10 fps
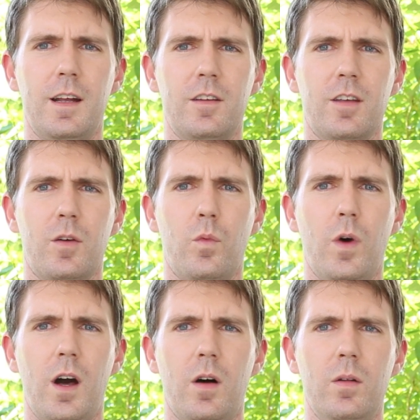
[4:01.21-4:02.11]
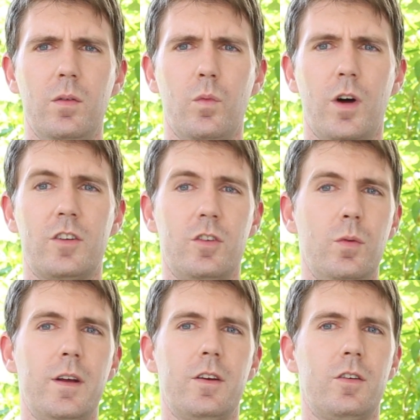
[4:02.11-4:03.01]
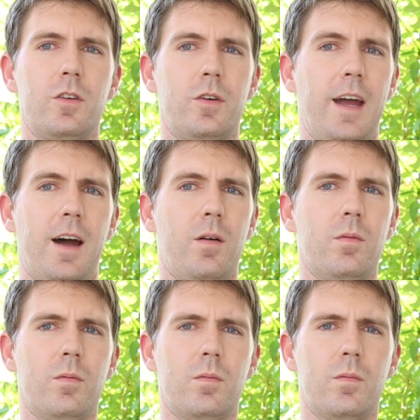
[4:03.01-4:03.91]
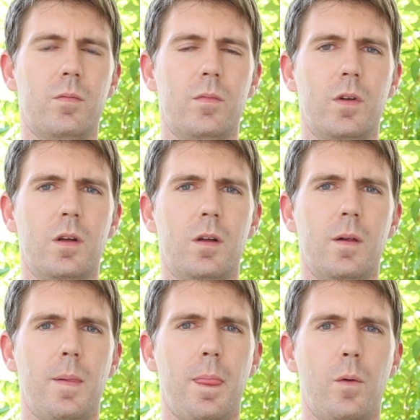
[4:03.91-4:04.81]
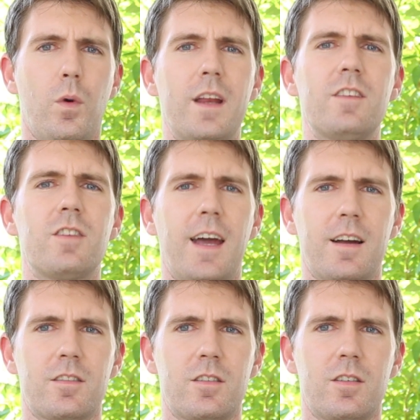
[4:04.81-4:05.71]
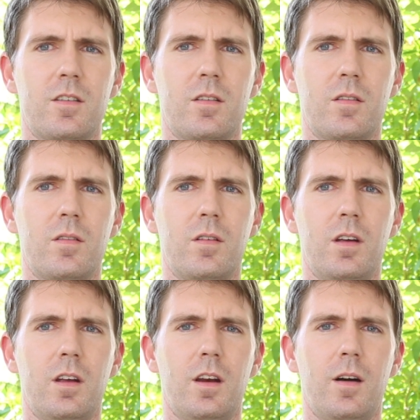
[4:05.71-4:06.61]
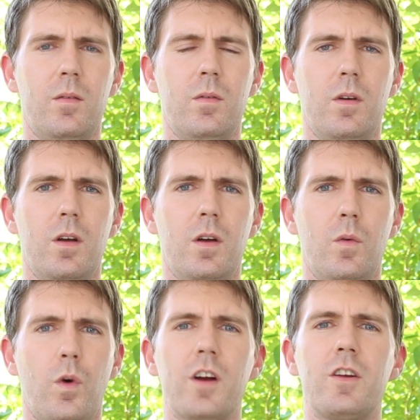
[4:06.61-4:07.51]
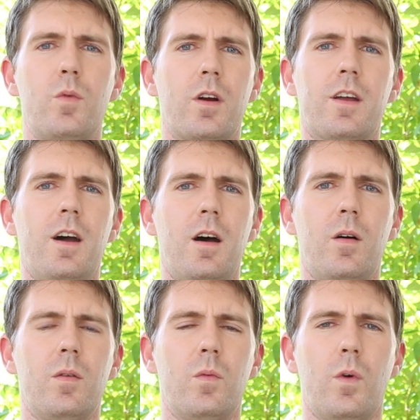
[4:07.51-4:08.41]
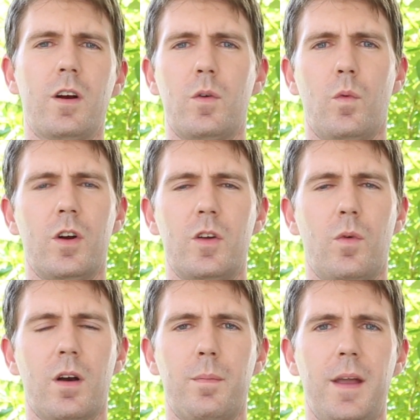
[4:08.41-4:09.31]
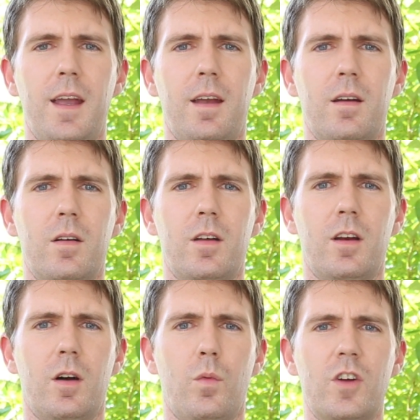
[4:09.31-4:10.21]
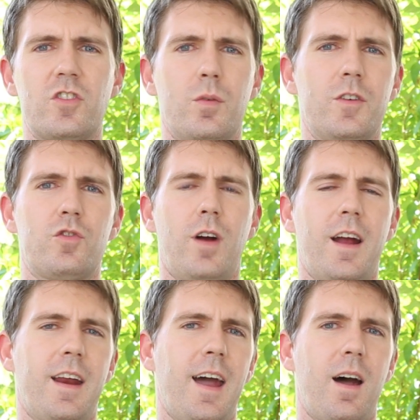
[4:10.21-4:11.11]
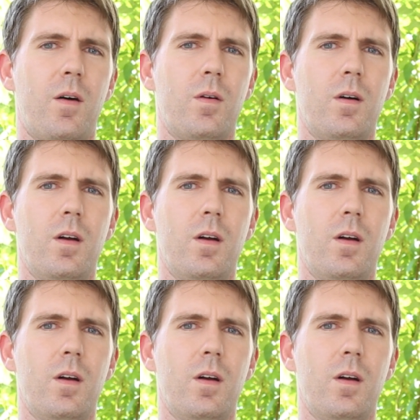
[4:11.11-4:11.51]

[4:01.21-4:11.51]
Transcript: It's like, well, what do we do now? What is next? You know, where do you want to go? What do you want to be? You know, what should we try now?